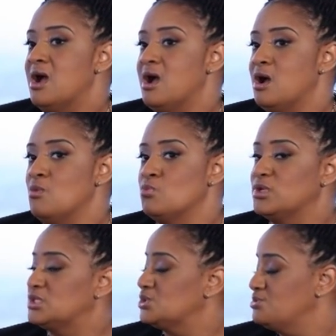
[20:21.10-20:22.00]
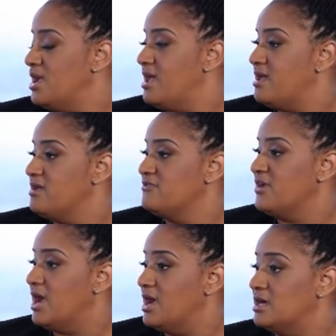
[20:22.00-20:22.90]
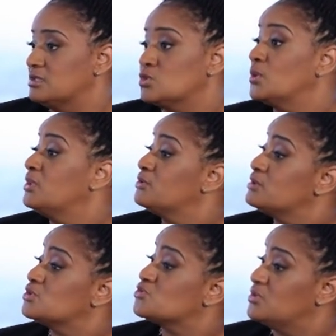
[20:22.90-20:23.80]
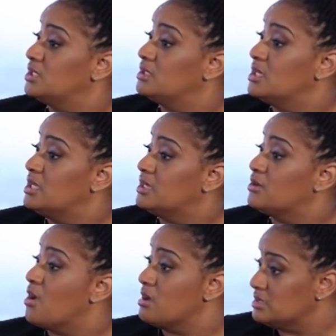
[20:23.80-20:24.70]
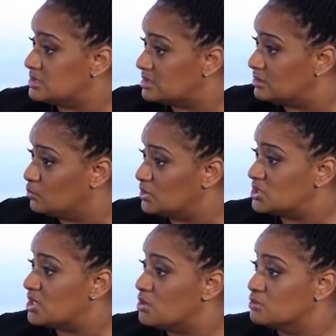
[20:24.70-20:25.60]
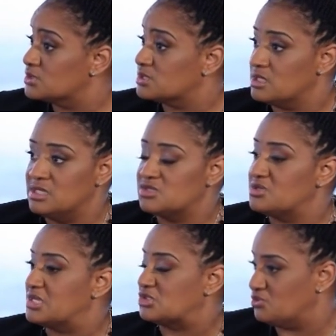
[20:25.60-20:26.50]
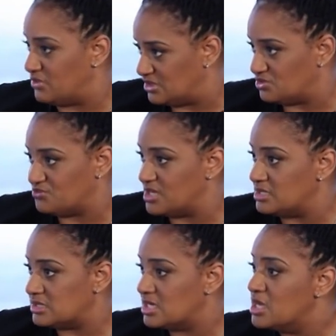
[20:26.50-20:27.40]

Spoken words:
We do have 23rd Street in Arlington, which hosts international restaurants.